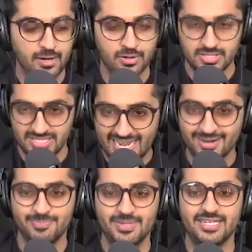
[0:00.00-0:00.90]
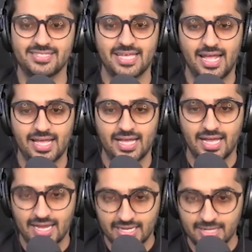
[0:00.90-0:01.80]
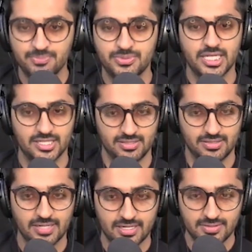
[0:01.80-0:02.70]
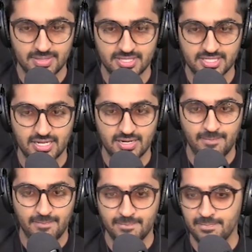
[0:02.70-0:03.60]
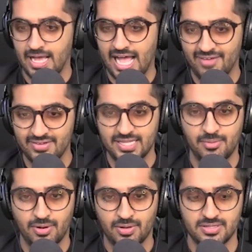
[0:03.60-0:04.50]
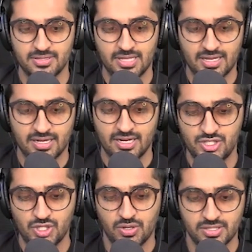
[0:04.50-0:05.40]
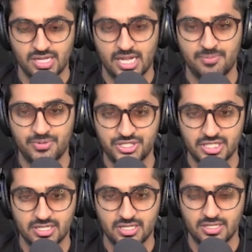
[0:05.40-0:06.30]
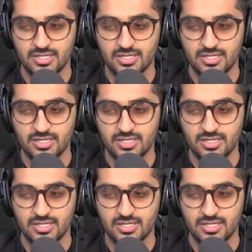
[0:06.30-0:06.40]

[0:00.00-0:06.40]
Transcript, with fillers: on standard beats that I, I can predict, right? To some extent. Having them on uh, a genre that I appreciate